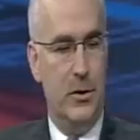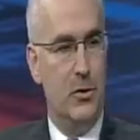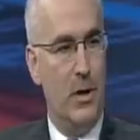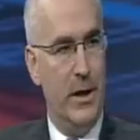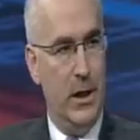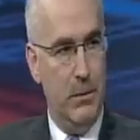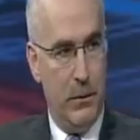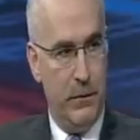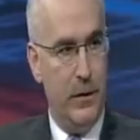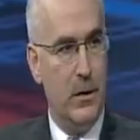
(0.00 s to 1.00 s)
to try to keep a
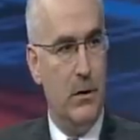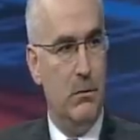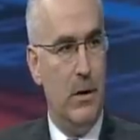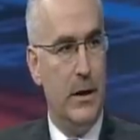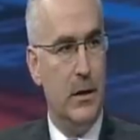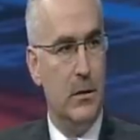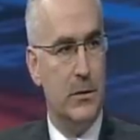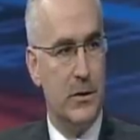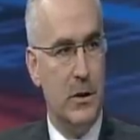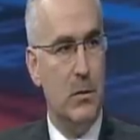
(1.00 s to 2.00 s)
fairly regular
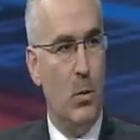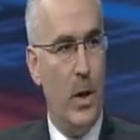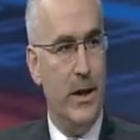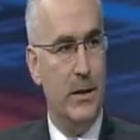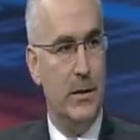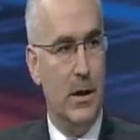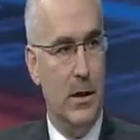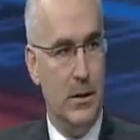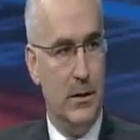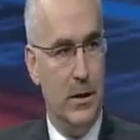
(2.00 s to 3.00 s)
sleep-wake
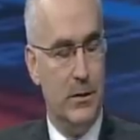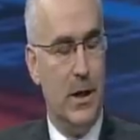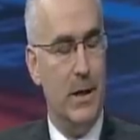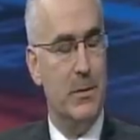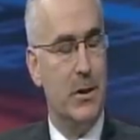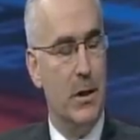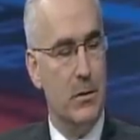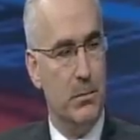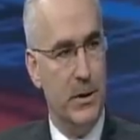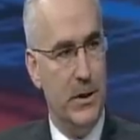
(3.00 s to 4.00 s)
time
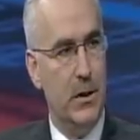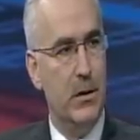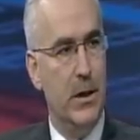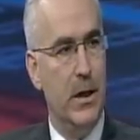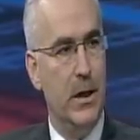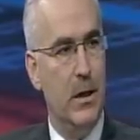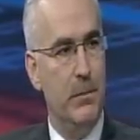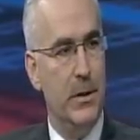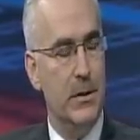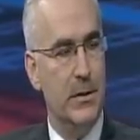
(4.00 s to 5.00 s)
schedule, particularly getting up
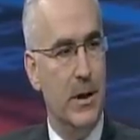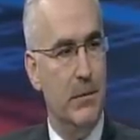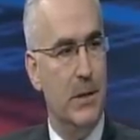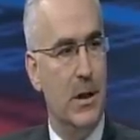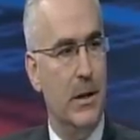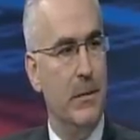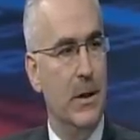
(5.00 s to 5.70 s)
at the same time.